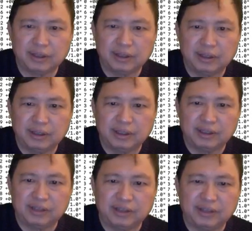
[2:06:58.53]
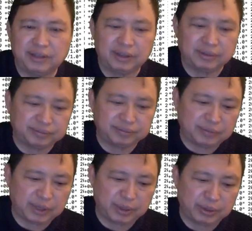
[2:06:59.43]
and save it
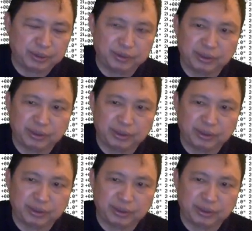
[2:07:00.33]
or close it.